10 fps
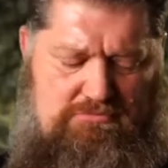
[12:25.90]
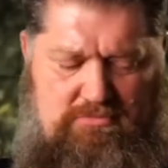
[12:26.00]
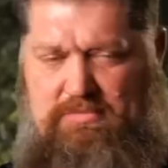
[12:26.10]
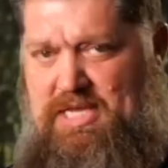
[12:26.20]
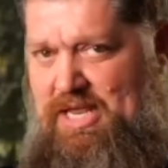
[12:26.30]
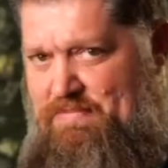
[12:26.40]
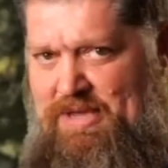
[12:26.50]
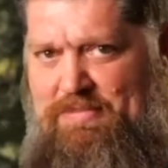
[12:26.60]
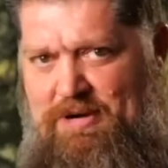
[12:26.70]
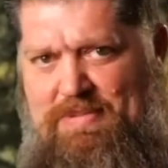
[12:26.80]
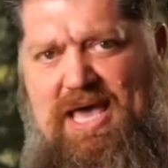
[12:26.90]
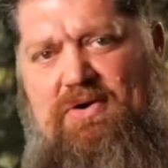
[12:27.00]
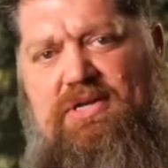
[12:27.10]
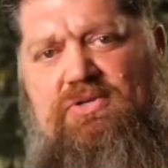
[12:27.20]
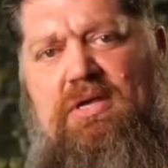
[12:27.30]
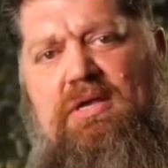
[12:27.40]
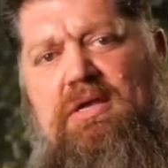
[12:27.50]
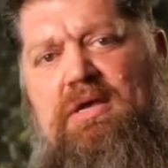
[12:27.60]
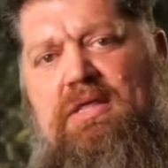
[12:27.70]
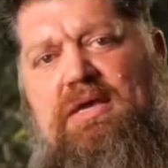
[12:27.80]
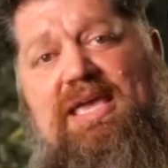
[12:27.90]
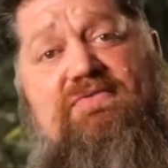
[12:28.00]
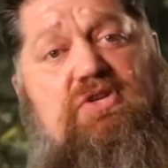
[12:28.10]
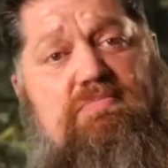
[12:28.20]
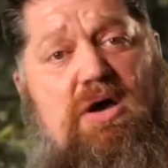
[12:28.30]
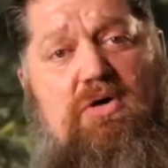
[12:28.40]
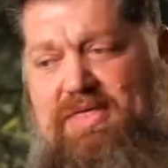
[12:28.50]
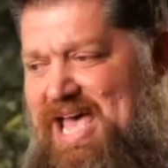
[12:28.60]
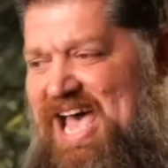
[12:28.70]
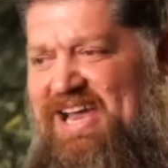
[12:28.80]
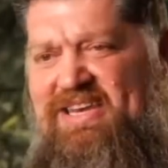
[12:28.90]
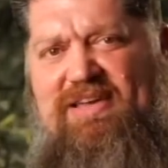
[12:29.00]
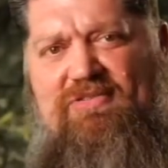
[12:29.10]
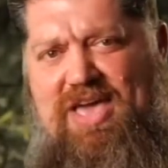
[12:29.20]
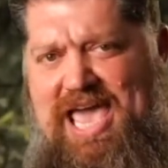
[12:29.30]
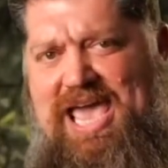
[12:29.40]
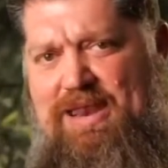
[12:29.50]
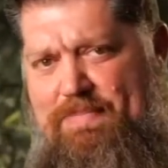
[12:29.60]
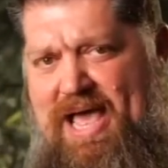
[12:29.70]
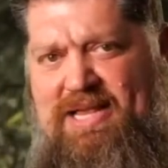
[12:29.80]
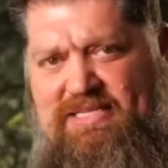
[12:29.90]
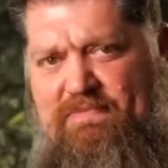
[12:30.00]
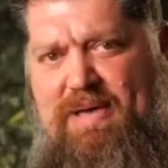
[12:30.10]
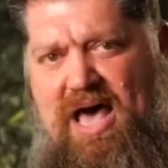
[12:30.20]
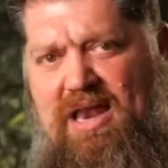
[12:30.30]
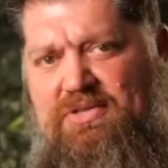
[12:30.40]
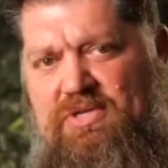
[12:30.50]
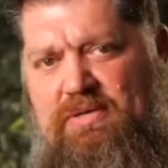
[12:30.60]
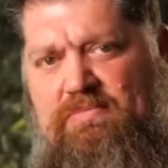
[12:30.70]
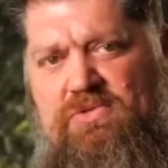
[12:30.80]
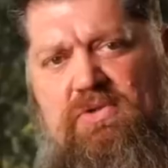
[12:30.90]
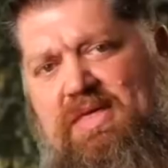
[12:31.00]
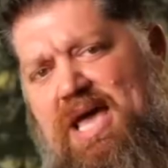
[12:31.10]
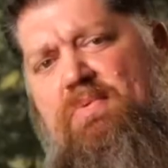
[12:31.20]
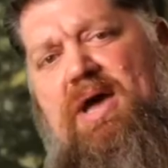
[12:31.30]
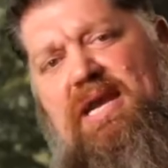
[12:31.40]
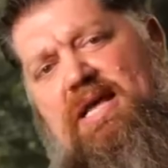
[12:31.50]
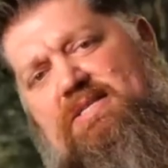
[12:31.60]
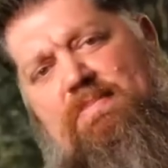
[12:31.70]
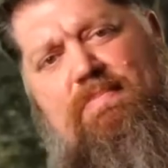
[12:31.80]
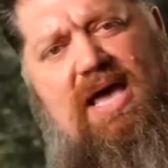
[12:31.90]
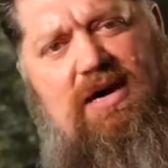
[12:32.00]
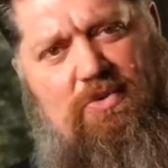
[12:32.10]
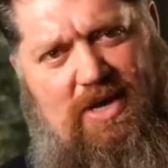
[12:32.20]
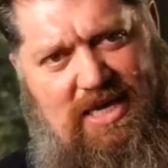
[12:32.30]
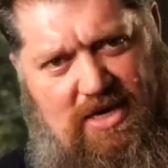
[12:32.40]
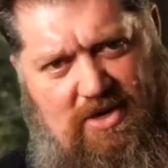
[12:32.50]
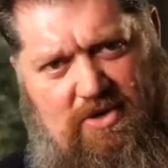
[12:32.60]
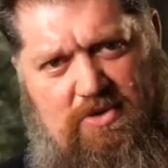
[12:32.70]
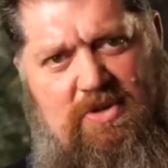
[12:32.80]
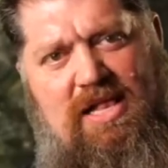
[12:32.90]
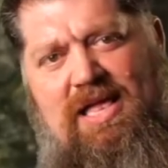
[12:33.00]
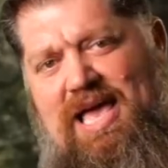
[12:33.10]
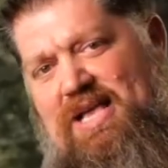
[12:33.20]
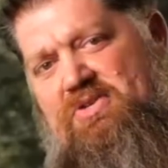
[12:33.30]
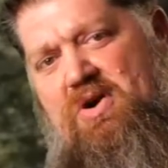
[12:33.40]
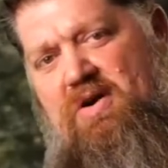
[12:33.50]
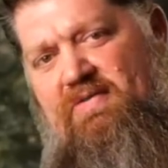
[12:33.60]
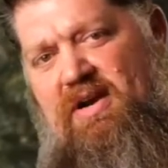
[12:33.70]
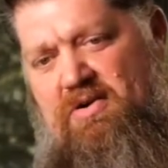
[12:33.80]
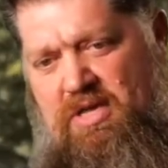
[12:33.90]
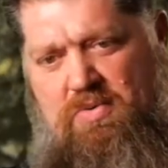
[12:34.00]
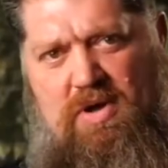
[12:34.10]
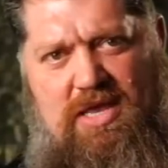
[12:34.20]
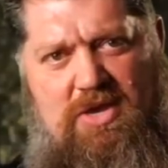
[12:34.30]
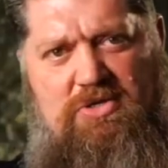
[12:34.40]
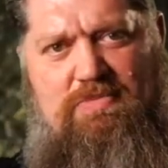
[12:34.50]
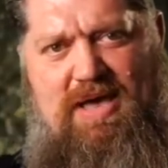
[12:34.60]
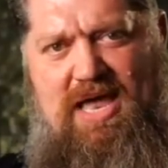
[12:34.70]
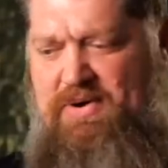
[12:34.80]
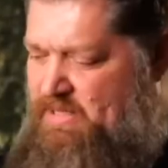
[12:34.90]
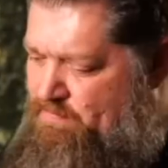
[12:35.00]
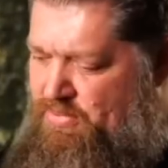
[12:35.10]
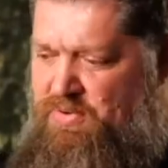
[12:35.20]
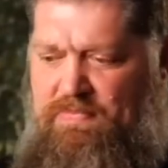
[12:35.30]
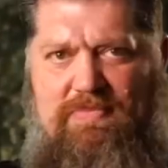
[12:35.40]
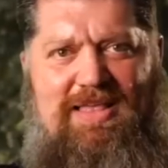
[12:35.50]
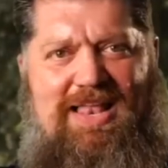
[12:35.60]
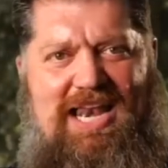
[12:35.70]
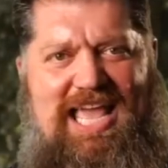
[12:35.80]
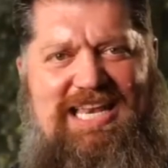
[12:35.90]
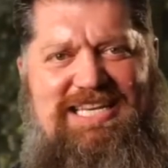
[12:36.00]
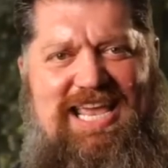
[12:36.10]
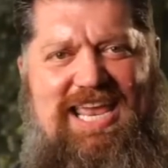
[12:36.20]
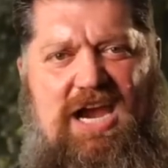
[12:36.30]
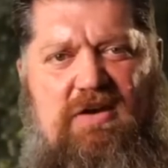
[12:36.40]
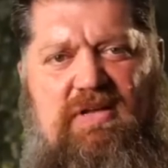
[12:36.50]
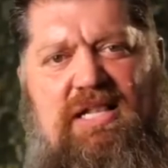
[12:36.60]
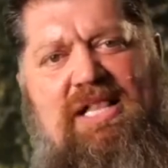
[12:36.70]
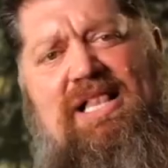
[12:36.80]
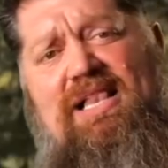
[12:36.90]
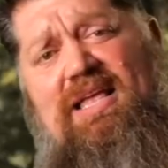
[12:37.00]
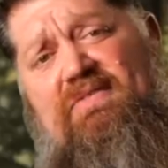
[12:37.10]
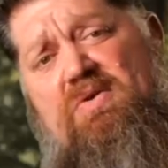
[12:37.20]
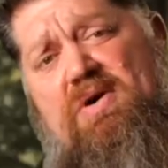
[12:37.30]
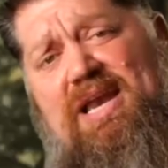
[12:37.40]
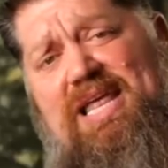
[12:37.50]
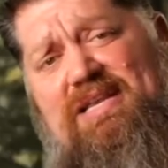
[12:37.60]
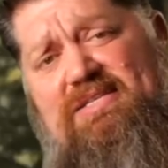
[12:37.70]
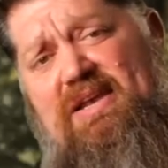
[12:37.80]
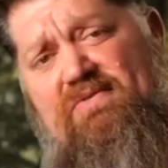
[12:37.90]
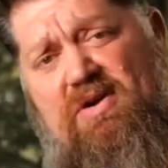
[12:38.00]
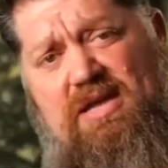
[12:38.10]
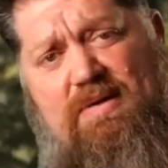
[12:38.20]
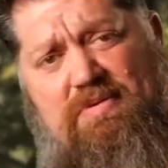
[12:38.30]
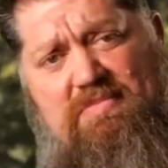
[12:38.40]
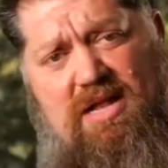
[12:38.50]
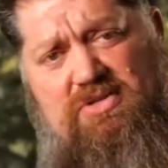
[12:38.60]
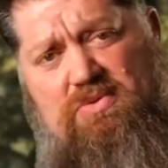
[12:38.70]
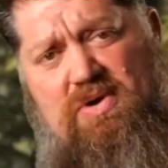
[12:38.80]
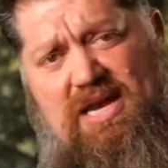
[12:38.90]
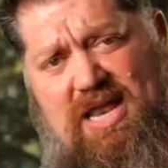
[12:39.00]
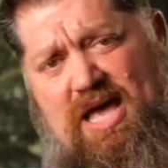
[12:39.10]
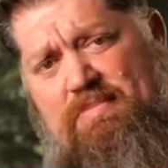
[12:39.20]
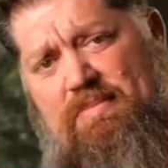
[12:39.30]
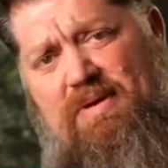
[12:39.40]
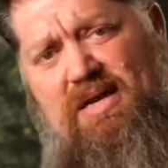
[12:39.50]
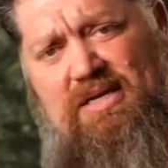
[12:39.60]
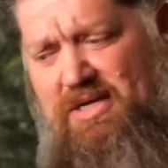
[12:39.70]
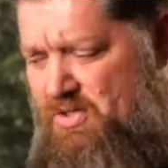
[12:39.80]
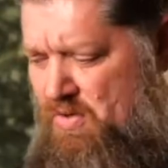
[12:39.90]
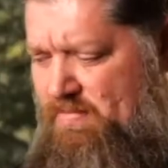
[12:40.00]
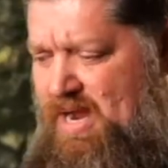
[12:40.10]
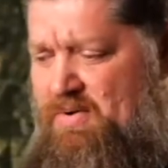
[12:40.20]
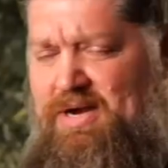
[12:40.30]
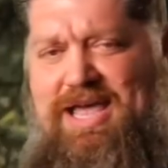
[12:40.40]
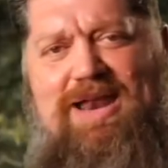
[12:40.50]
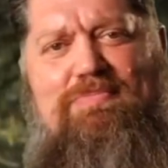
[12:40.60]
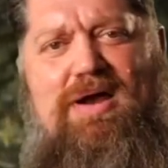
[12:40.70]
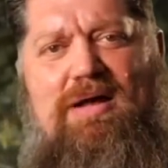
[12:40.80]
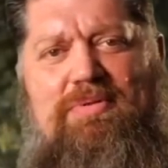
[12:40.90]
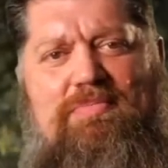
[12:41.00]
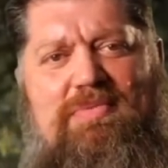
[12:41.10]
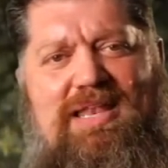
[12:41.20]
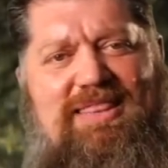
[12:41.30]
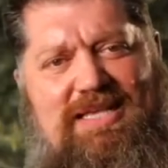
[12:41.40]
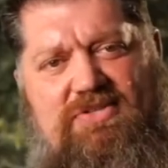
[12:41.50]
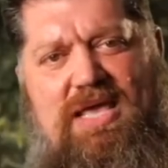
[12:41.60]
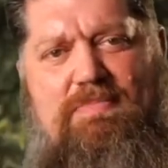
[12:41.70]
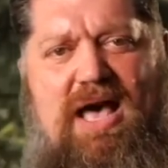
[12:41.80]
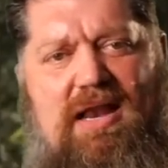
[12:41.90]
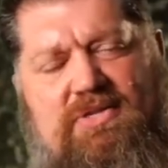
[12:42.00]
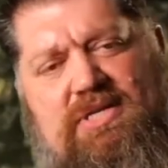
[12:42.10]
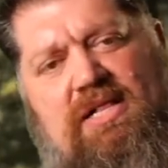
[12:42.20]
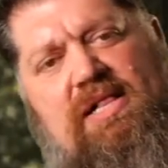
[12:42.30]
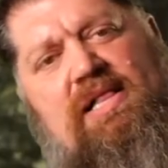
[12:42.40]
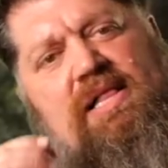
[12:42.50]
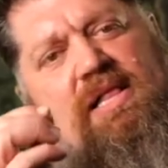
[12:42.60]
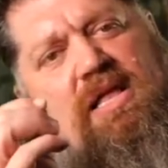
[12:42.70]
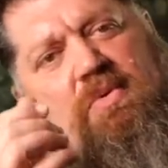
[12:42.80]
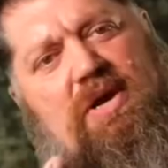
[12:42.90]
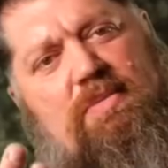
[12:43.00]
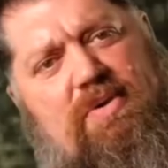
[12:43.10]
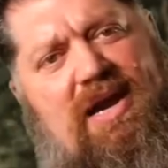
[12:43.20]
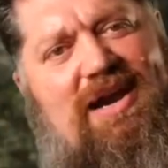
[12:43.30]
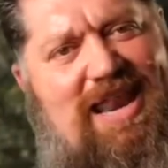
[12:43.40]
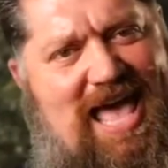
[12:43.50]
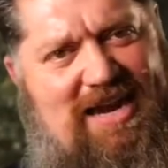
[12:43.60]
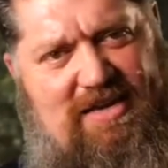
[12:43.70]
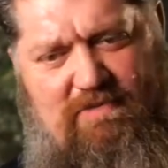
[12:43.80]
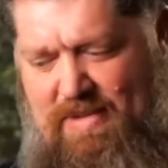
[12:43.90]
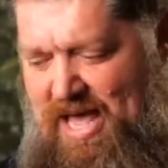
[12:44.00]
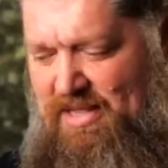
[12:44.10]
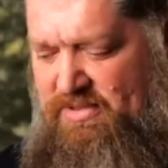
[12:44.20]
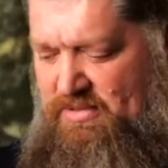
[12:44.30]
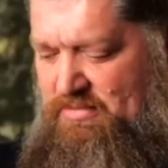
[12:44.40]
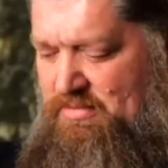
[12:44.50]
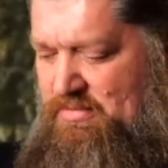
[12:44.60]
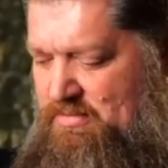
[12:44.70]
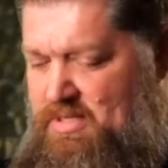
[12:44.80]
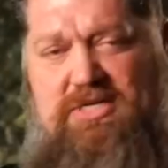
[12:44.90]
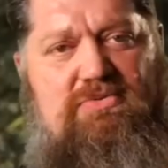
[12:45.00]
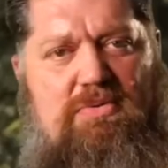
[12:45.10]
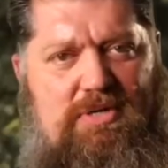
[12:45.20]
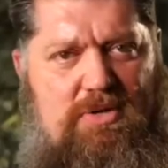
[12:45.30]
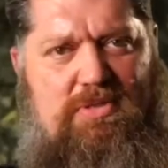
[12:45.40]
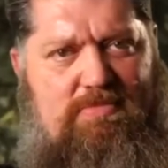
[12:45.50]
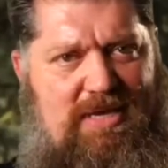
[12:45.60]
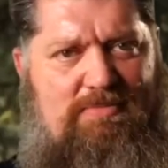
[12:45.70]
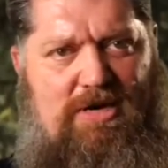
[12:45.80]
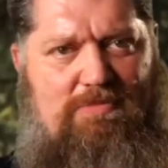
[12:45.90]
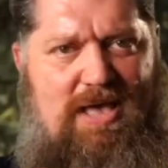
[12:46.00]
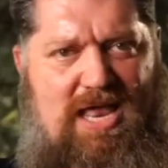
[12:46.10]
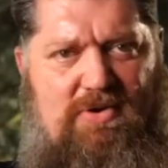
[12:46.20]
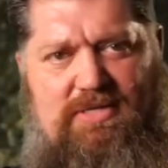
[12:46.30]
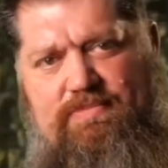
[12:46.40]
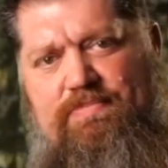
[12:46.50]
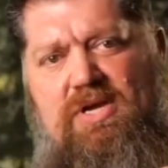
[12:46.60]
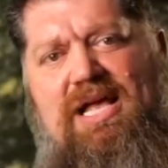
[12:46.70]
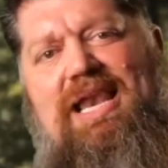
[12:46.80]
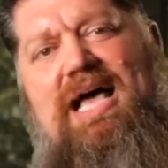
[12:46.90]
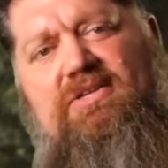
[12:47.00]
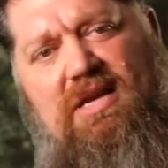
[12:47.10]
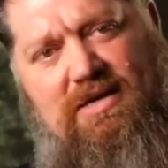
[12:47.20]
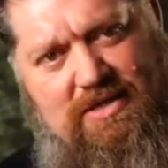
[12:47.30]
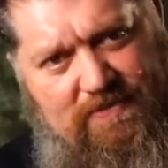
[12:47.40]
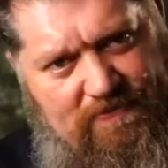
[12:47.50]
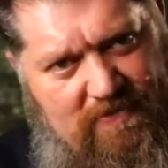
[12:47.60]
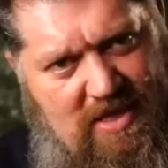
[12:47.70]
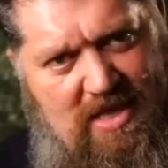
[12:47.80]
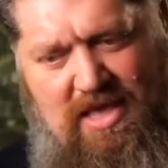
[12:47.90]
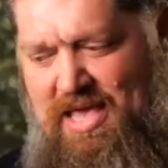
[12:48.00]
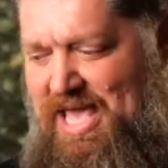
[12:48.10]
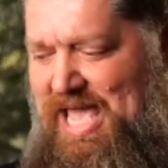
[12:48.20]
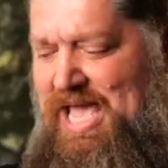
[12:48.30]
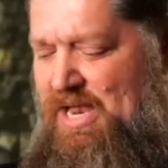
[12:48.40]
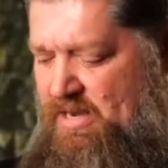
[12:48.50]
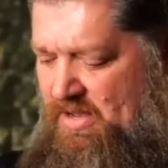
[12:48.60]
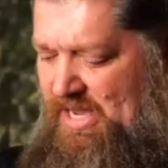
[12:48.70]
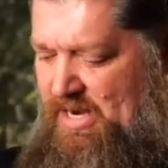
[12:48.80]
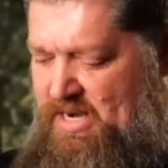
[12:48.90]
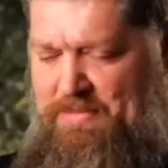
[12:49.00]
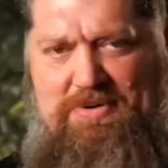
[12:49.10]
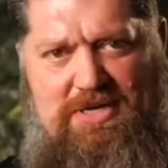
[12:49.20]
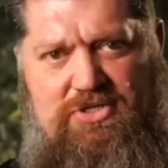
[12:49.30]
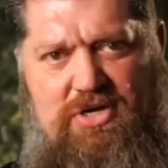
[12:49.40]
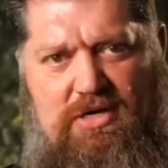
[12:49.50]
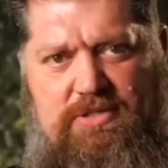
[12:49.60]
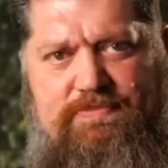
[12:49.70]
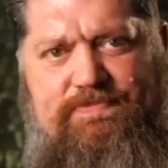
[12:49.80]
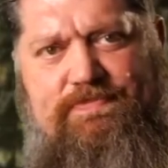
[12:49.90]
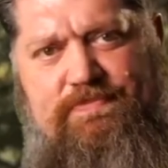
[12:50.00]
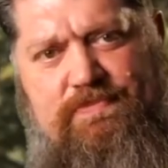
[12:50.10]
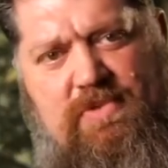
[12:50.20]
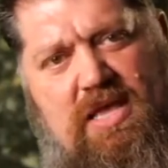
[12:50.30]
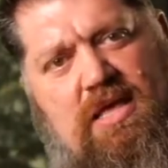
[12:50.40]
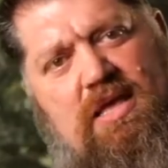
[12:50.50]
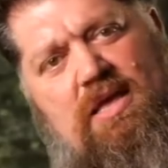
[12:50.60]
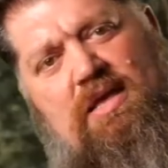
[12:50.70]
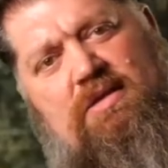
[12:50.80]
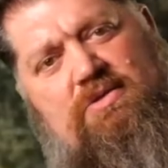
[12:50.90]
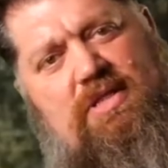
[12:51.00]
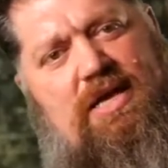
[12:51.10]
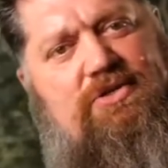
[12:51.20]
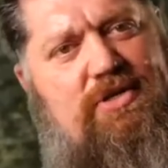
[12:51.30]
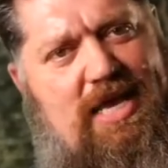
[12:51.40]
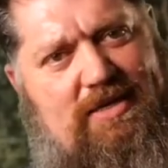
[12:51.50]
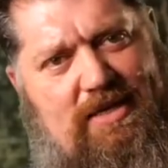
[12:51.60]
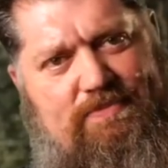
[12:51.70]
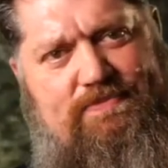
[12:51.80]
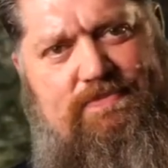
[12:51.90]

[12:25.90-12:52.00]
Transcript: kind of like Big Beard batteries, that gives you both active and passive balancing. So that way it doesn't matter what you do as an RVer. You want to use your batteries? Boom, they can take care of it. If you want to let it sit for a couple months or whatnot, be plugged into shore power, not a problem. They stay balanced. When you put in an active balance, such as what we do with the Big Beard batteries, they're going to last longer and you get a deeper discharge. So there's your tech tip.